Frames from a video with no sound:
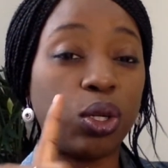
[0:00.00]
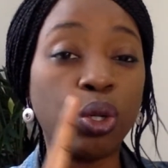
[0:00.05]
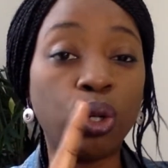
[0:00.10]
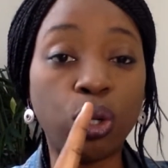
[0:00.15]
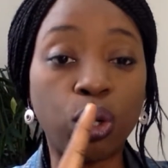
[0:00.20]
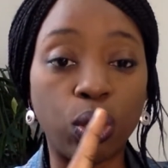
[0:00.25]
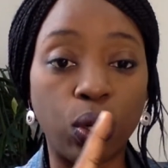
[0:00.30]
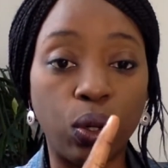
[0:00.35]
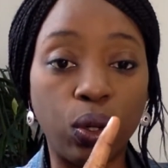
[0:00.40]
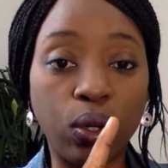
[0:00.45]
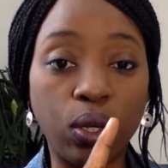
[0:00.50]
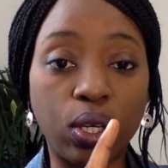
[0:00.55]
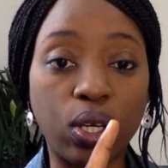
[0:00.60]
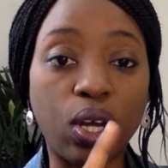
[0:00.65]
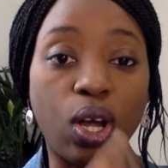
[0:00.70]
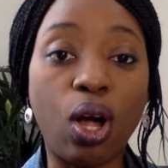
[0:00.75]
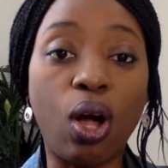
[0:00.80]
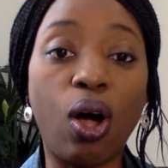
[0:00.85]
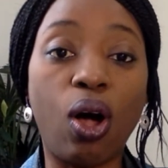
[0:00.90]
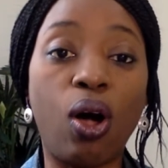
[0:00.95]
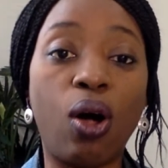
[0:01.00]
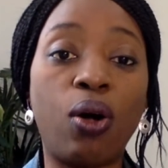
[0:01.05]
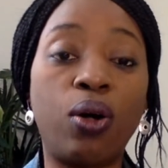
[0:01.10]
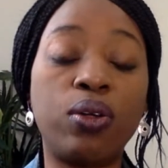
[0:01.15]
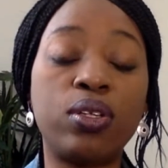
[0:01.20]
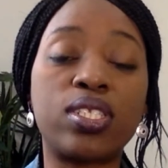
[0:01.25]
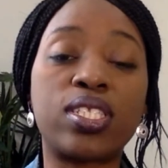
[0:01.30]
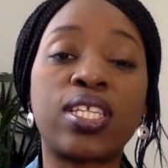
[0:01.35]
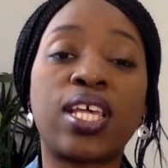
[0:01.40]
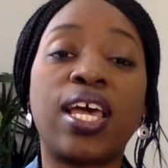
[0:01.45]
Google
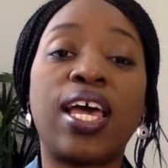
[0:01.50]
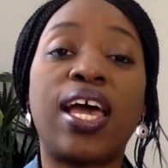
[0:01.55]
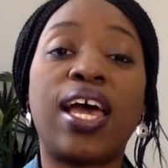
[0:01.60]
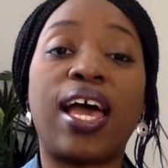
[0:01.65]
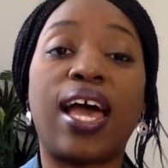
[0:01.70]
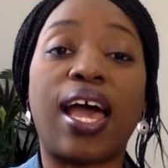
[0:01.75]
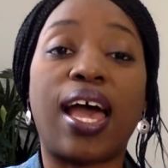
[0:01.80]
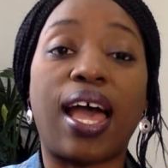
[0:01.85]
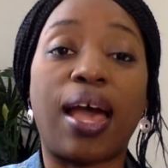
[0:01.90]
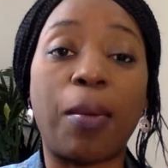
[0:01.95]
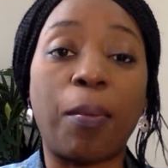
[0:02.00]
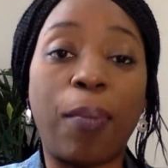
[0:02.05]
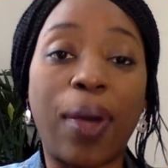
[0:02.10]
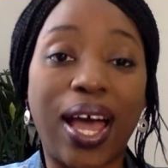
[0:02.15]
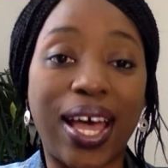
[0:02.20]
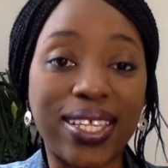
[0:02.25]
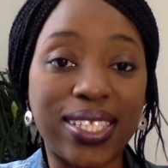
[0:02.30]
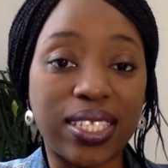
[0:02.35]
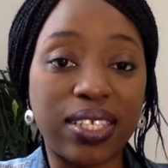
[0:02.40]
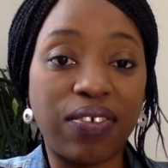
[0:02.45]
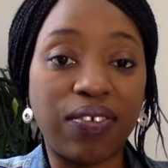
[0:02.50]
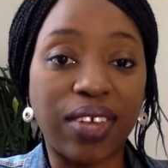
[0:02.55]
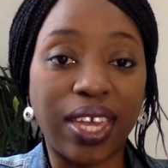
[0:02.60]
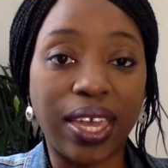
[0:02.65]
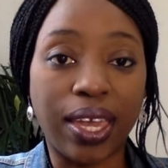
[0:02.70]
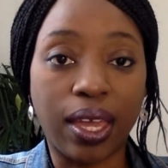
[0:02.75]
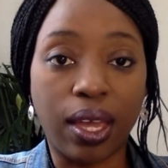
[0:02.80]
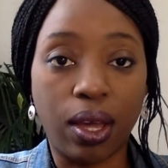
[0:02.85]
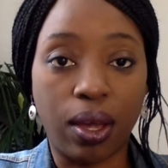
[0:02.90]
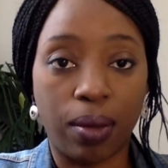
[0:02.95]
calls passive
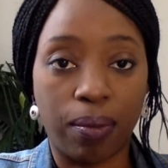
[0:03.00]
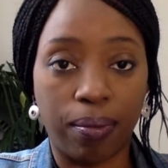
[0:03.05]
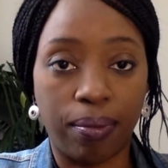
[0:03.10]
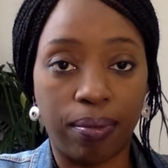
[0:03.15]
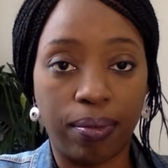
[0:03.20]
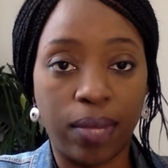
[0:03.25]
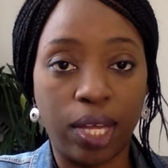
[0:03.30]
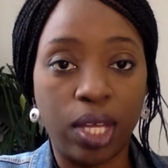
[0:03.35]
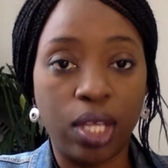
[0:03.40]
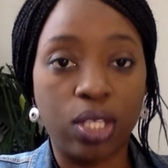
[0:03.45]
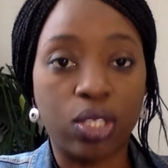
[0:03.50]
income.